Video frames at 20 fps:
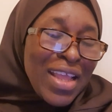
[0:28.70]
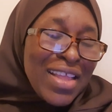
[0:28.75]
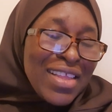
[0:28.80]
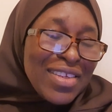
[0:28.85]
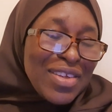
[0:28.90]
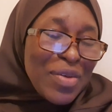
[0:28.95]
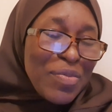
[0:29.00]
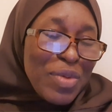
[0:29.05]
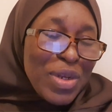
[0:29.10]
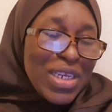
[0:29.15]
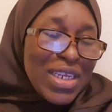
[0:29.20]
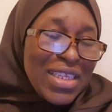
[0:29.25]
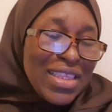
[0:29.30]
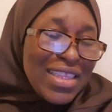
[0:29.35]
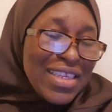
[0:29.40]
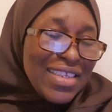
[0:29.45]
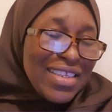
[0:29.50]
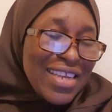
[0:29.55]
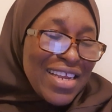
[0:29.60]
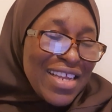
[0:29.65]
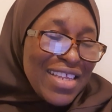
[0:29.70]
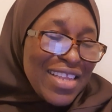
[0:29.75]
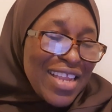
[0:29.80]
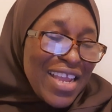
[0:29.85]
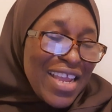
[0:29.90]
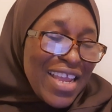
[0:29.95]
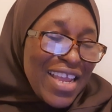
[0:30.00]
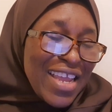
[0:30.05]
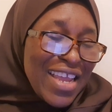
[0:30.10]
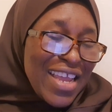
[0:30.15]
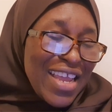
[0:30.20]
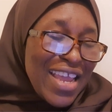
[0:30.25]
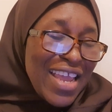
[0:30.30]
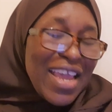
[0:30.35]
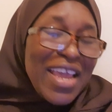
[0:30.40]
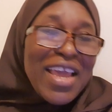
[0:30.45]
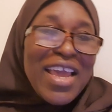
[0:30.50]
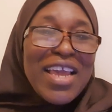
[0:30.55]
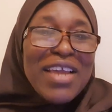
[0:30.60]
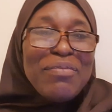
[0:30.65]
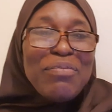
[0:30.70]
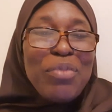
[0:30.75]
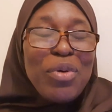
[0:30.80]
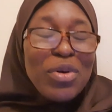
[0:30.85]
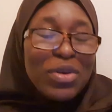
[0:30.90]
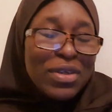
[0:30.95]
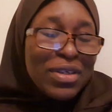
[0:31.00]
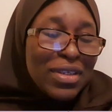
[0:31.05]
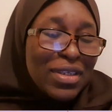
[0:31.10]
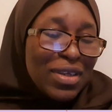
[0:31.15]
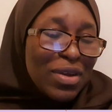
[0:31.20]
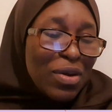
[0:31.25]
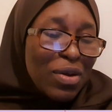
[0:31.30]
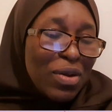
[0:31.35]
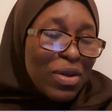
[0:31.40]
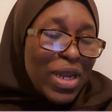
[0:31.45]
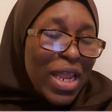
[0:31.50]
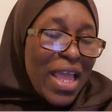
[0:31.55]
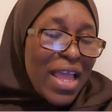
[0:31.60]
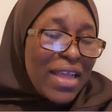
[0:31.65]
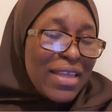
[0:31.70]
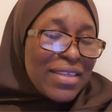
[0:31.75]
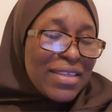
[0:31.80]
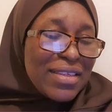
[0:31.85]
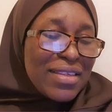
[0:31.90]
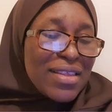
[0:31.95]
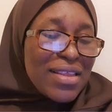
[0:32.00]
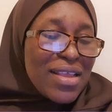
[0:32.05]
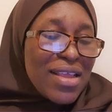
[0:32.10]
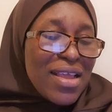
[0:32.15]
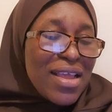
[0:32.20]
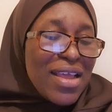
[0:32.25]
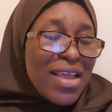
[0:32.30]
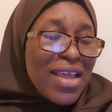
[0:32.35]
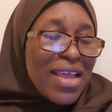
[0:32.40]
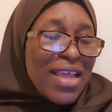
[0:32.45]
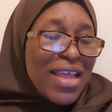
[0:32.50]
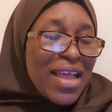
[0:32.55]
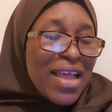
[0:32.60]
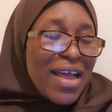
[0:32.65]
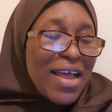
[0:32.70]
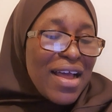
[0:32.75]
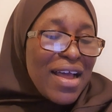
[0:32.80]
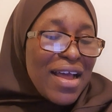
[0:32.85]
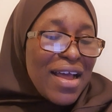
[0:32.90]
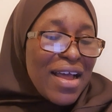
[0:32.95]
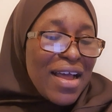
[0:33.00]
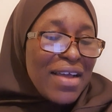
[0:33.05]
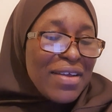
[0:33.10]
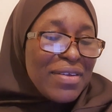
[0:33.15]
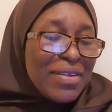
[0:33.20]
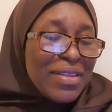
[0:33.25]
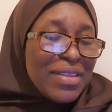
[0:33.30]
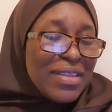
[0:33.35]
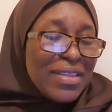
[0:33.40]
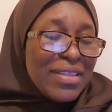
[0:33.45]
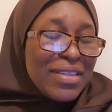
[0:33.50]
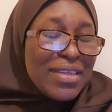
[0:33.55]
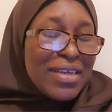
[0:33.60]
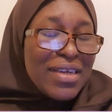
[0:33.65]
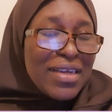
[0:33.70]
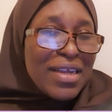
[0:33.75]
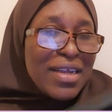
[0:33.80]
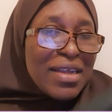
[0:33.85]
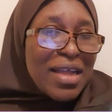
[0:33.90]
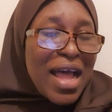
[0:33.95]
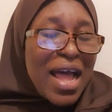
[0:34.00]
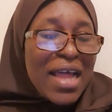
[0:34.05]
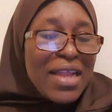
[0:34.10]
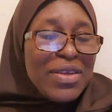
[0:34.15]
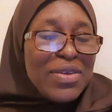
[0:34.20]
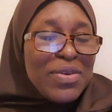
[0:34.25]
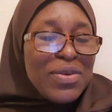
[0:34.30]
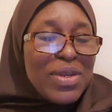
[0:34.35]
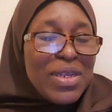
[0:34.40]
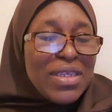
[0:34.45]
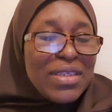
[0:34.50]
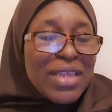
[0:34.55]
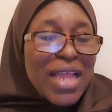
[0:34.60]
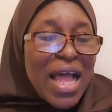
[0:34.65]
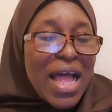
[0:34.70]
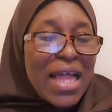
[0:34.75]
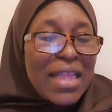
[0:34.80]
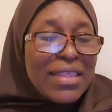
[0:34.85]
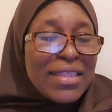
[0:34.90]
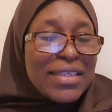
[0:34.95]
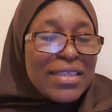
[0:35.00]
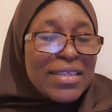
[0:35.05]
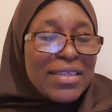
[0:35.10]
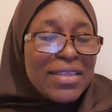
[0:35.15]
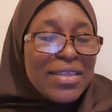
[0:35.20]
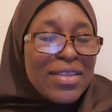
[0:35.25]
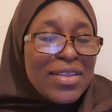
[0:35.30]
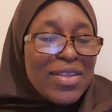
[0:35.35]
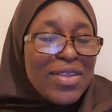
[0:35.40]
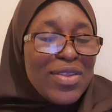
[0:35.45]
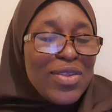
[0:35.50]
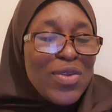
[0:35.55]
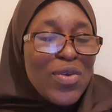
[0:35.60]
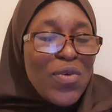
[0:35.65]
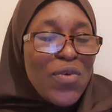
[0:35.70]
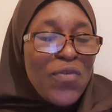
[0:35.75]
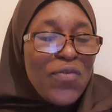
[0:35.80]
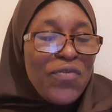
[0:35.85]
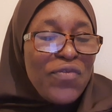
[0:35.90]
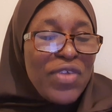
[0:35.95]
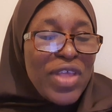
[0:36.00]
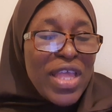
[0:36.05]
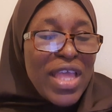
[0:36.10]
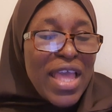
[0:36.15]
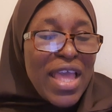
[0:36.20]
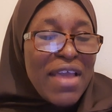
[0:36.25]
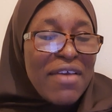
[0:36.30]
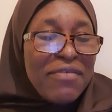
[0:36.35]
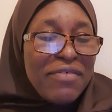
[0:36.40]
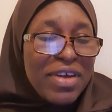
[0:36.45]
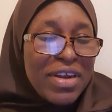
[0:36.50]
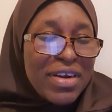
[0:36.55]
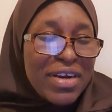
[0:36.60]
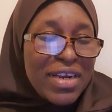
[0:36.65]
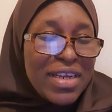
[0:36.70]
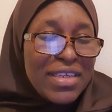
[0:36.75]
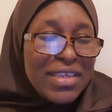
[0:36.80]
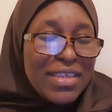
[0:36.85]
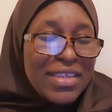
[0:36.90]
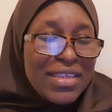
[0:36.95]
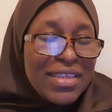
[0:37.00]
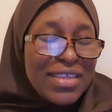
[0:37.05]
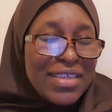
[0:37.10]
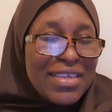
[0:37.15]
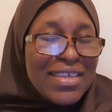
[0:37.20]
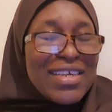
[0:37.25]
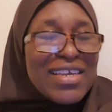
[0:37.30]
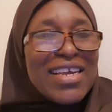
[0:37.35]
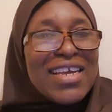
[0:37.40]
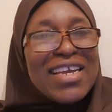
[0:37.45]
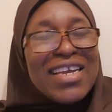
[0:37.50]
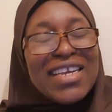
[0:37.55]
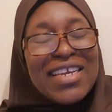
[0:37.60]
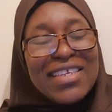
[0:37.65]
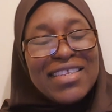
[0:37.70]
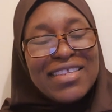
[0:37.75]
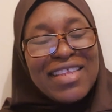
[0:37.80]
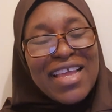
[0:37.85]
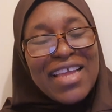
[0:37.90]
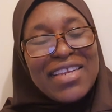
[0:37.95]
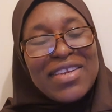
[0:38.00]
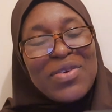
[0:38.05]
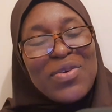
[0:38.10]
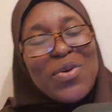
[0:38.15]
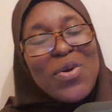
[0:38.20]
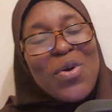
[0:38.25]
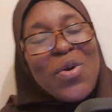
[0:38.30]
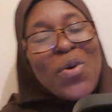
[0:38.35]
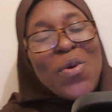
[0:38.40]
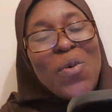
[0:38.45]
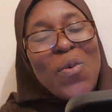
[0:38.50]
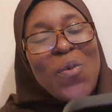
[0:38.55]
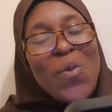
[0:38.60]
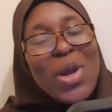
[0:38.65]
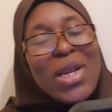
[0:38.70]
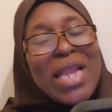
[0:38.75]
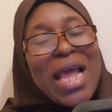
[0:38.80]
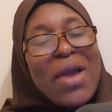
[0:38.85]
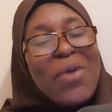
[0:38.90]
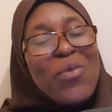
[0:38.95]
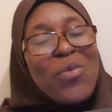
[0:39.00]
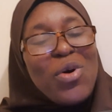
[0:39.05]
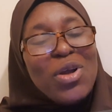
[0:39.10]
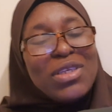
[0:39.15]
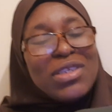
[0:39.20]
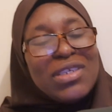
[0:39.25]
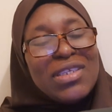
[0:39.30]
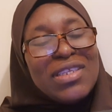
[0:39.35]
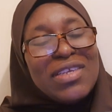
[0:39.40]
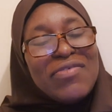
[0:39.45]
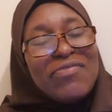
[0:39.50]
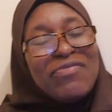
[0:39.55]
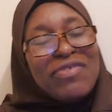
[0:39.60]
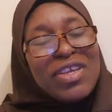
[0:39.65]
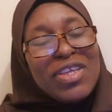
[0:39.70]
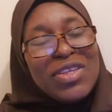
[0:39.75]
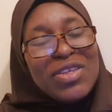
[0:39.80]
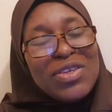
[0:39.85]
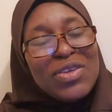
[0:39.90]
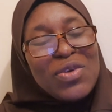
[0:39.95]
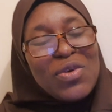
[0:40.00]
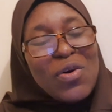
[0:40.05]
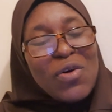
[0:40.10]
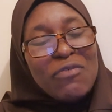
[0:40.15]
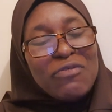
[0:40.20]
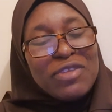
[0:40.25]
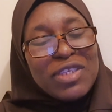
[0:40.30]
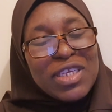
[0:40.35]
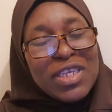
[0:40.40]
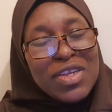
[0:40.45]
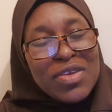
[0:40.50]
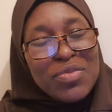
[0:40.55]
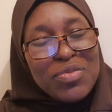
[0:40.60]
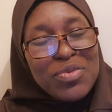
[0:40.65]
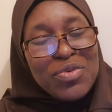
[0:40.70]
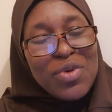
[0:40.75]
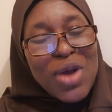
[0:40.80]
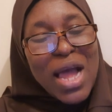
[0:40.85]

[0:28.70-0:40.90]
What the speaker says: Somebody did a post on X. The handle is at Novi Everest. He said, "When I watched the video of Tinubu